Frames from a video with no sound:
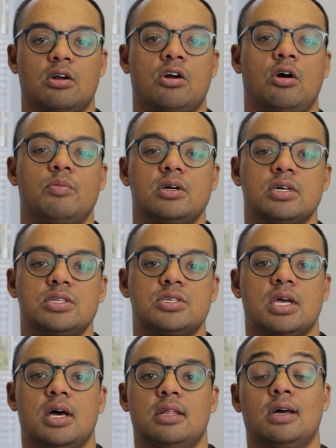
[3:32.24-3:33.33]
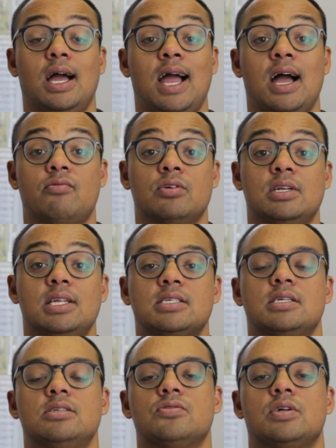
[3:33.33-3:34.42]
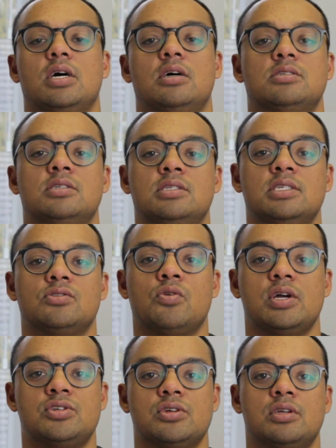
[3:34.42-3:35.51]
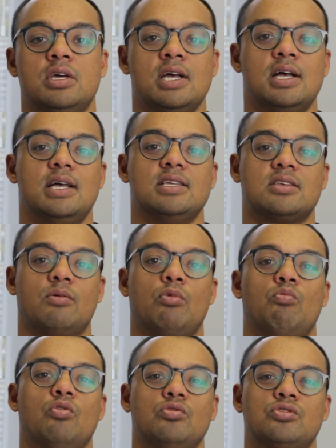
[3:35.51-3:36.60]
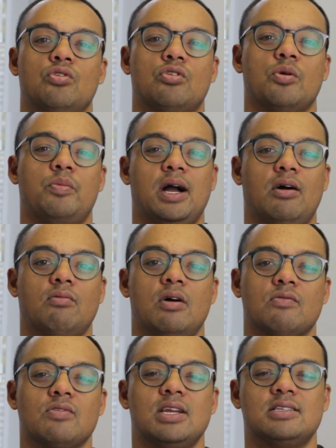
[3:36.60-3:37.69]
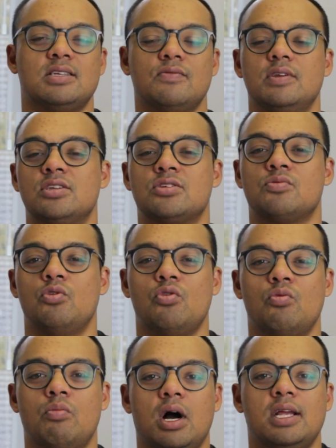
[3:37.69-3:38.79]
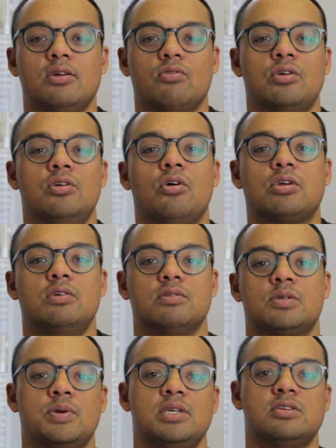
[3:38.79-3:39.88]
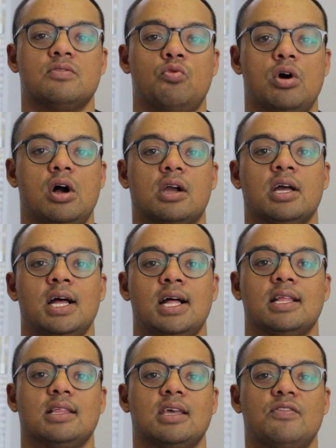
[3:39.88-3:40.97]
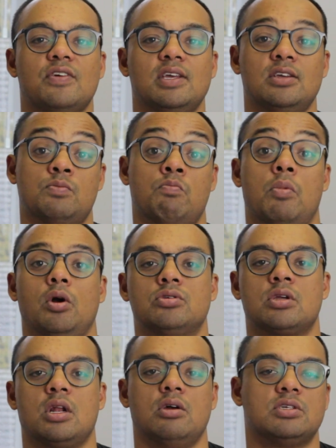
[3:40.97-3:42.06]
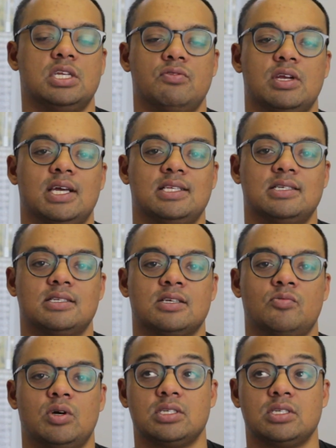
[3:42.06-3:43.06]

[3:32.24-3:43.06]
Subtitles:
A common concern that I have when listening to an answer to this question is someone will talk about a relatively small, minor or innocuous piece of work that they think is most closely related. So they